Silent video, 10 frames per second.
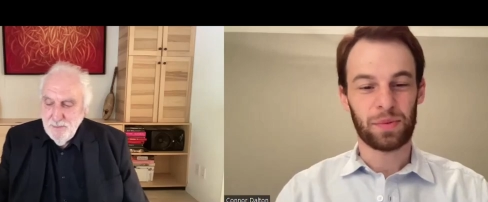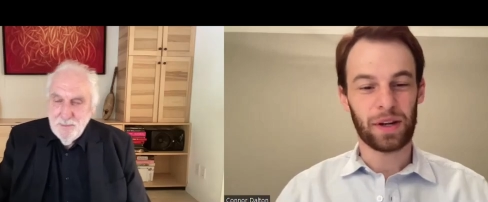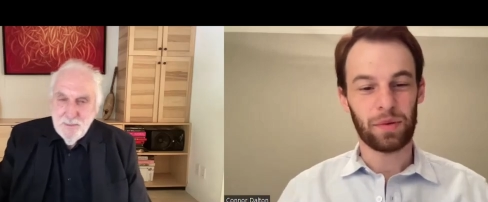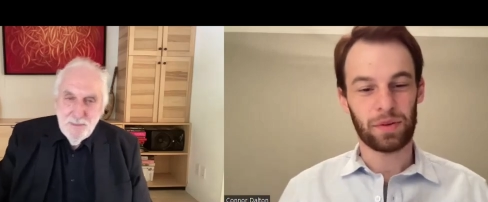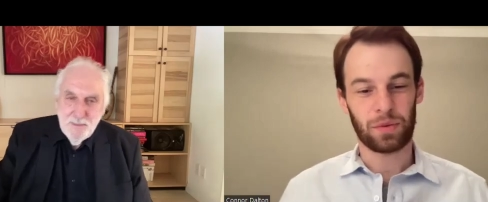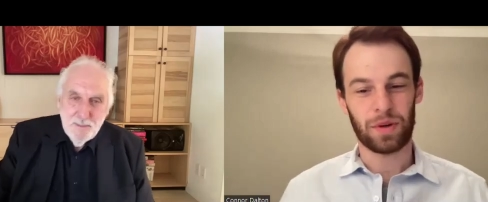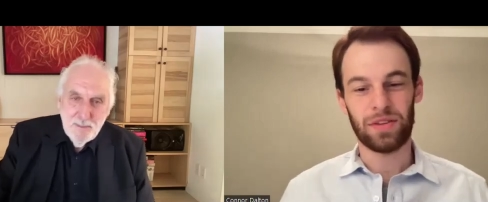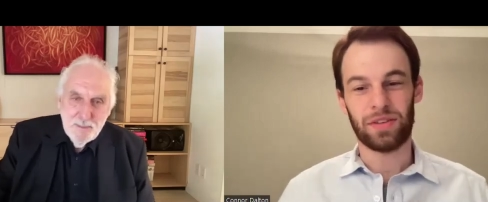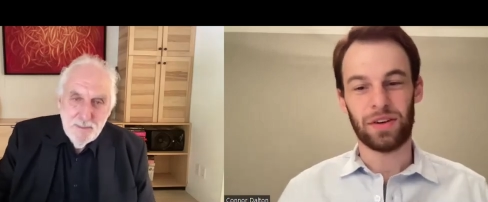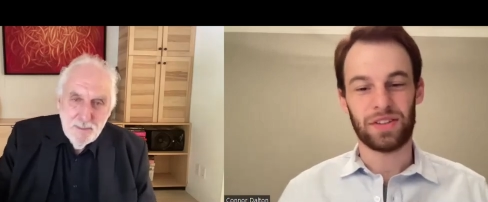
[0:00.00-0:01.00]
Speaker 1: when I was
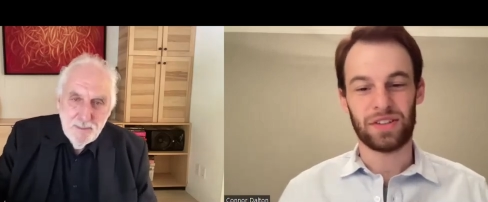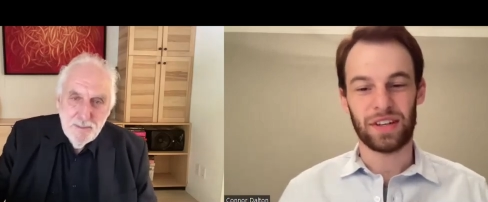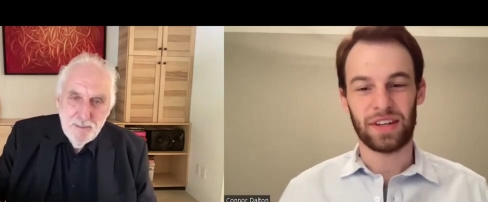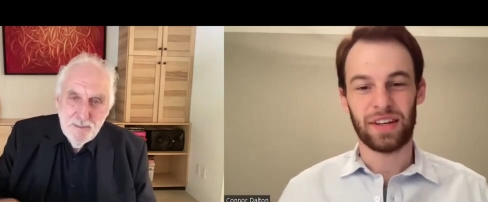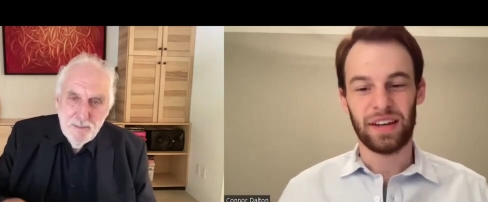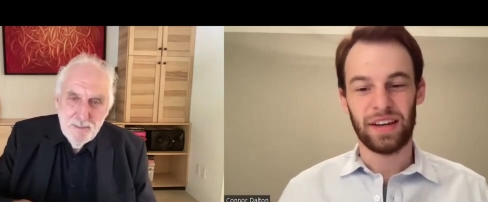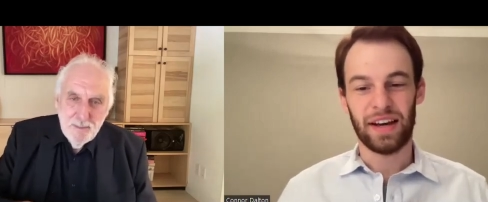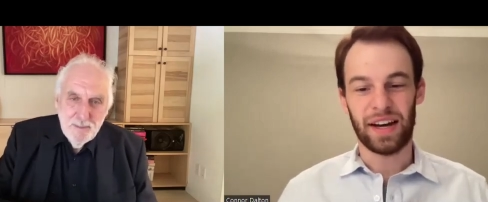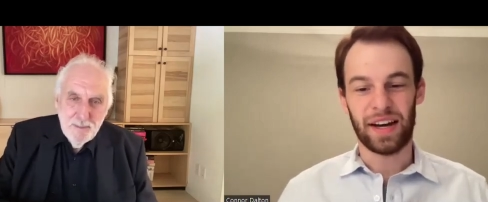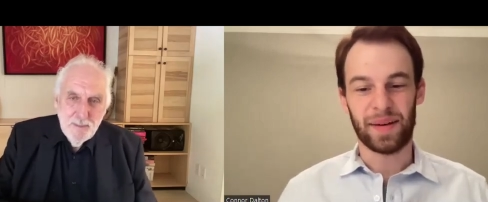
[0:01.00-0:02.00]
researching,
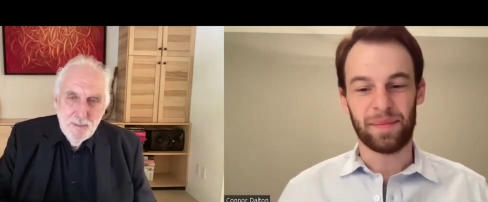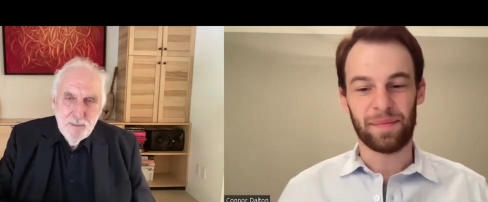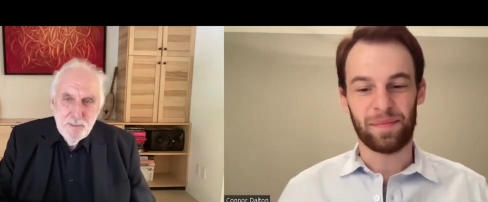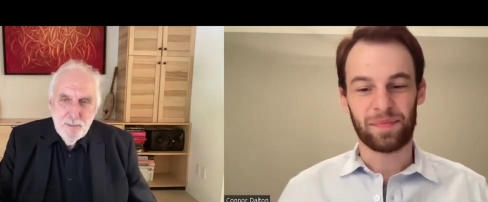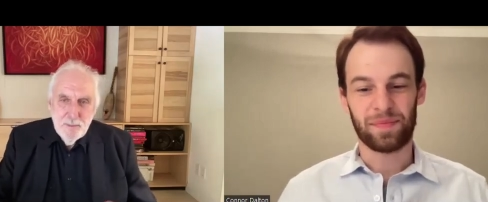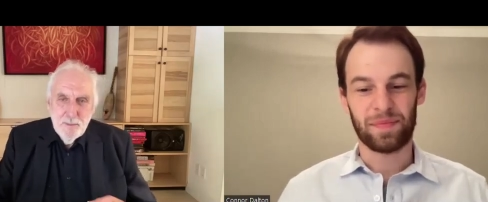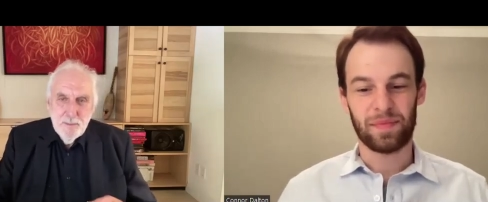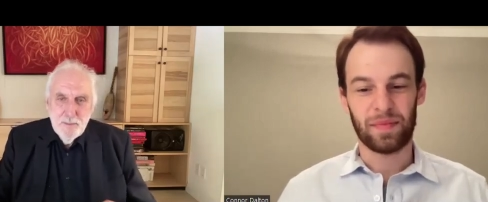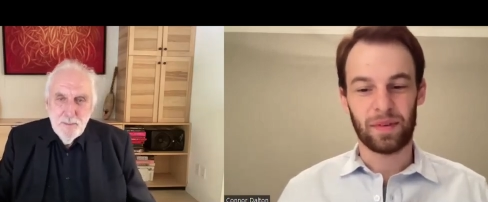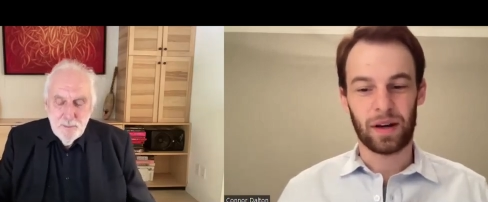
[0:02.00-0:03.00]
um,
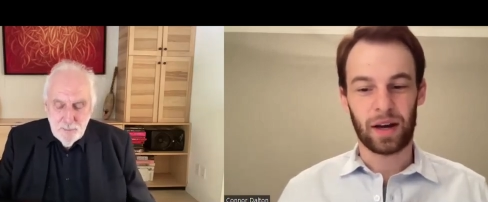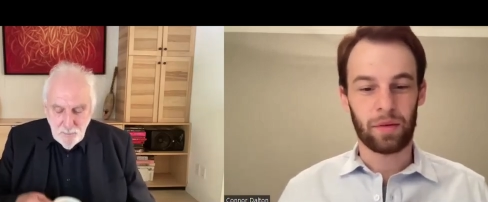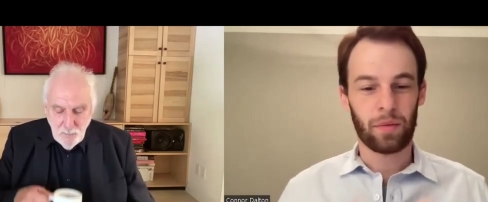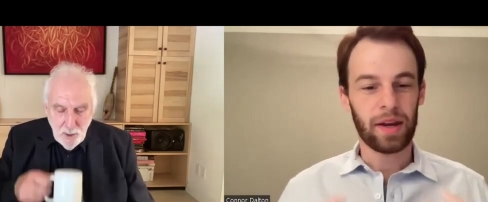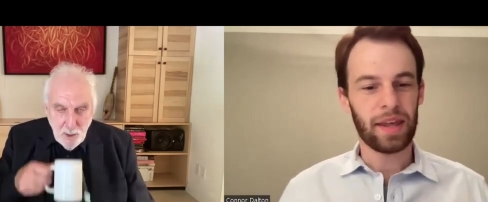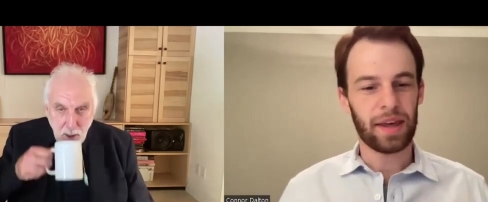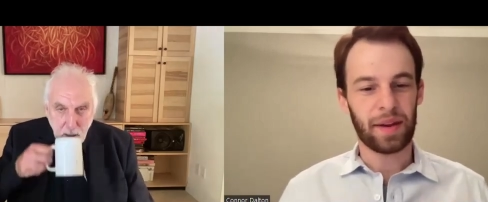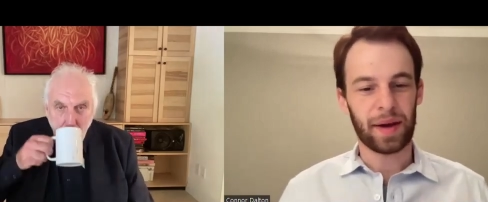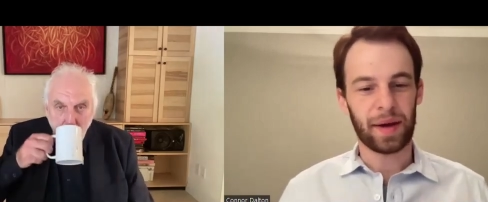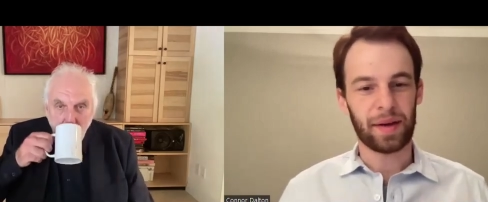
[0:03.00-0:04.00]
I read that
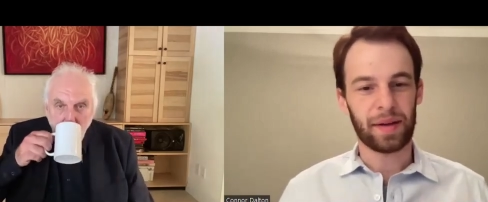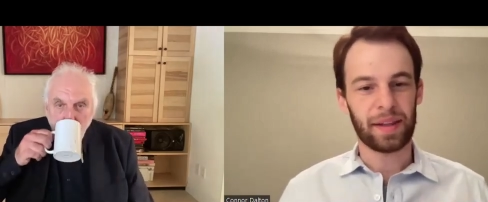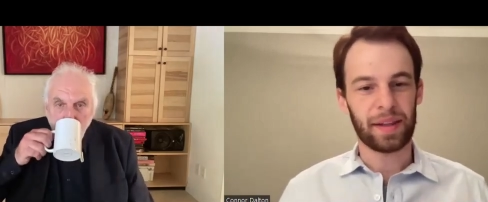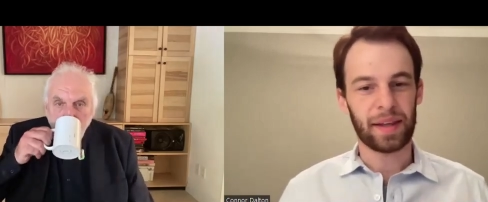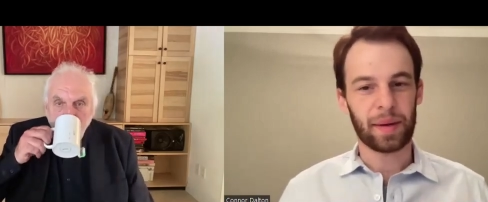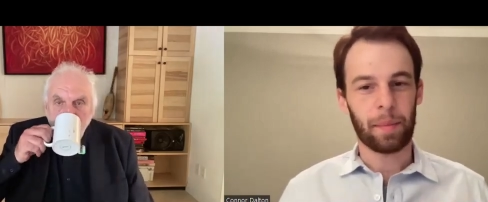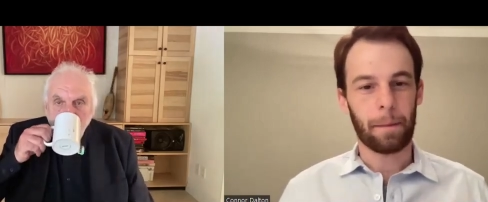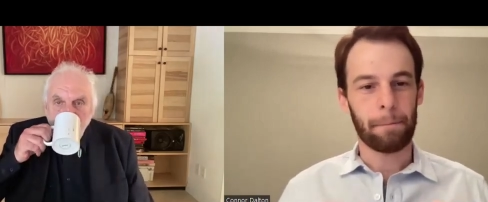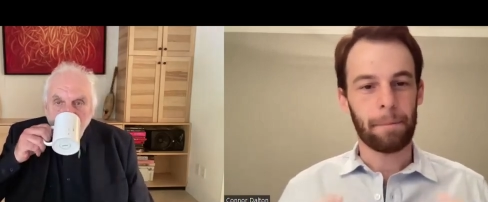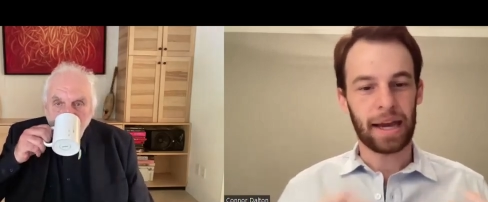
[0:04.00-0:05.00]
uh, like
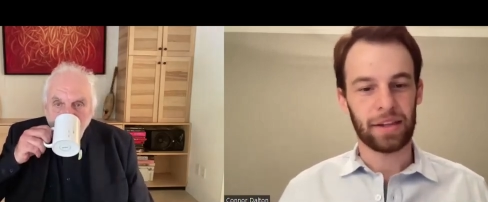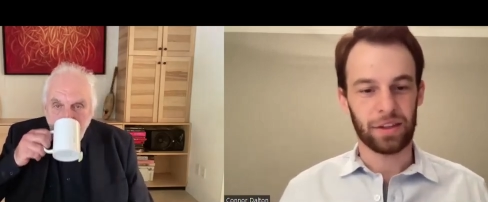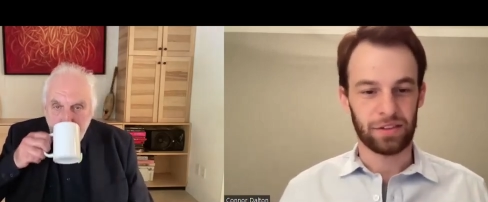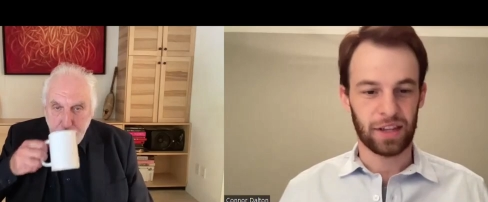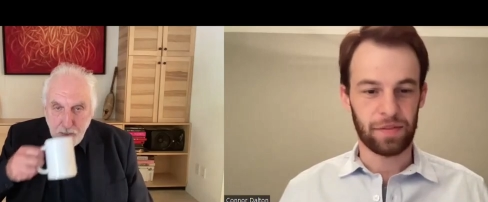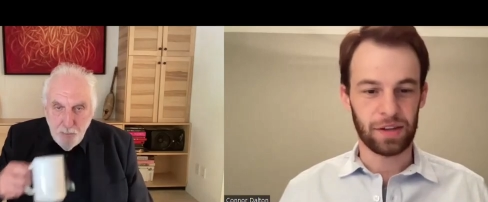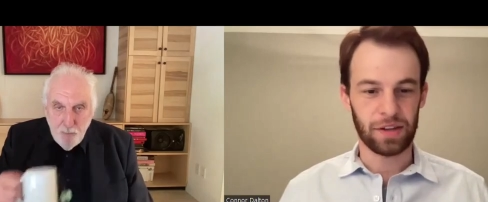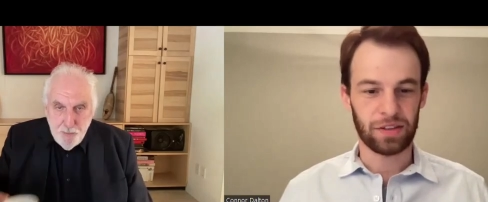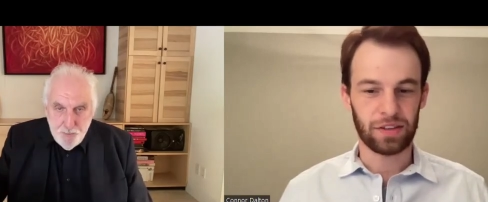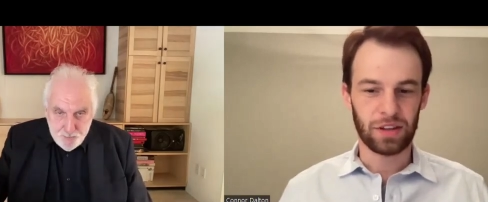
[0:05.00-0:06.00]
back in the
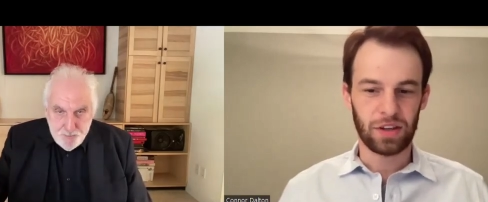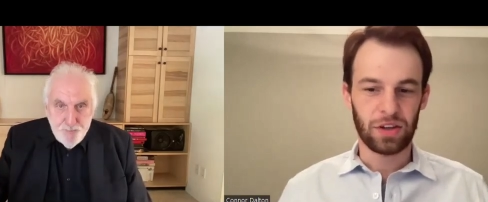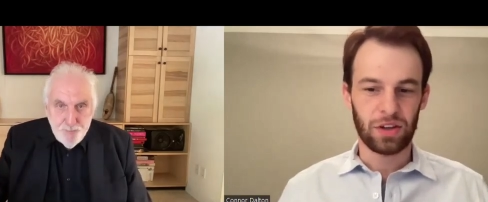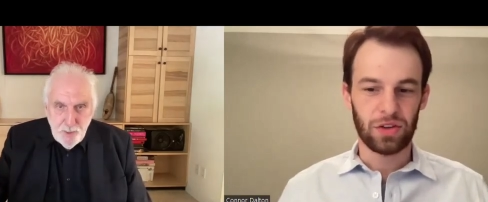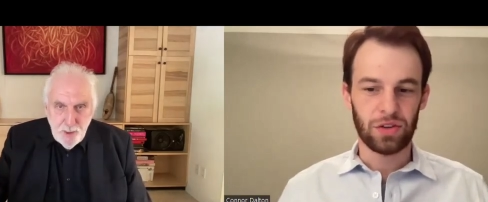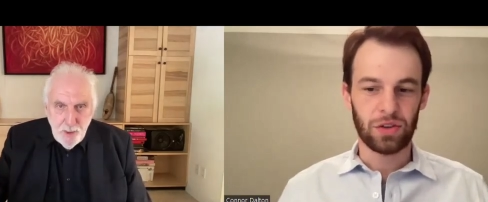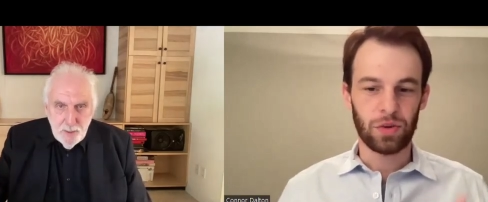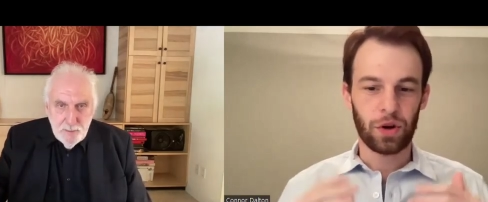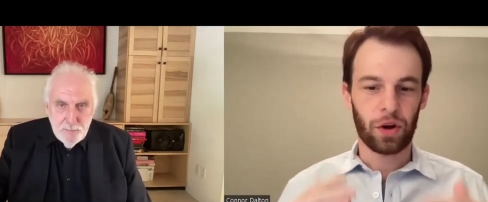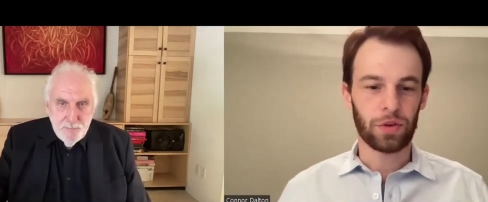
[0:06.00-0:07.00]
seventies, you
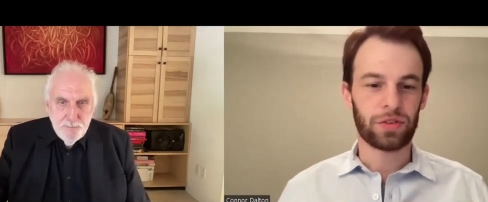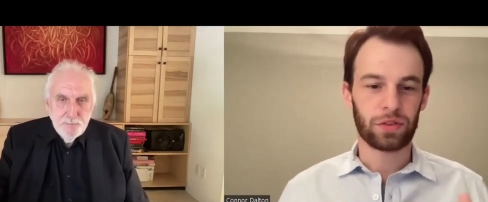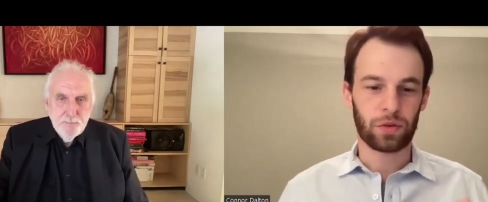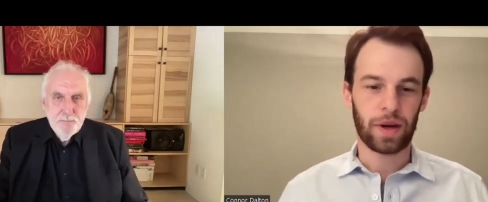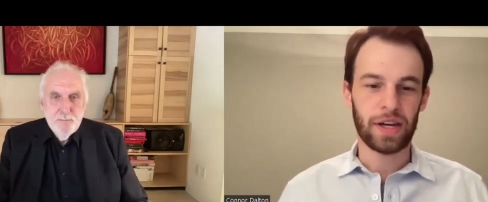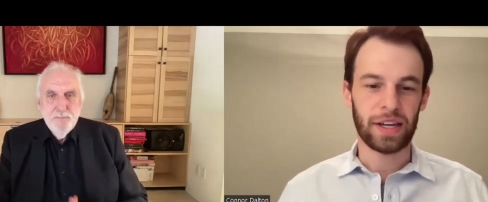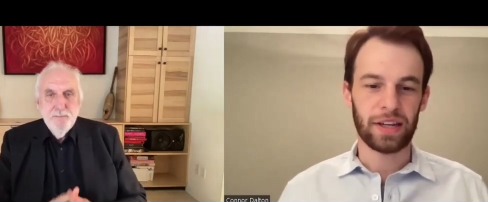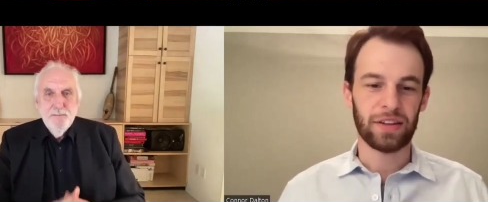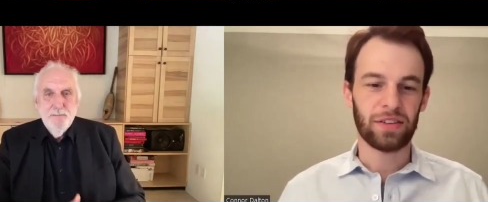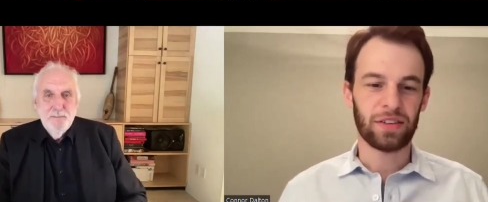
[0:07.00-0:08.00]
would host
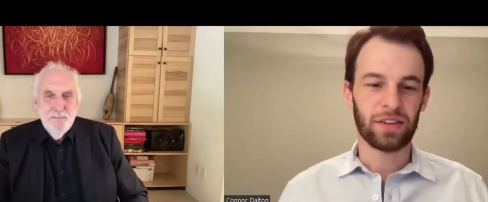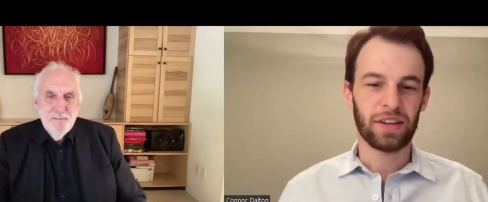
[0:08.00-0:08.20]
screenings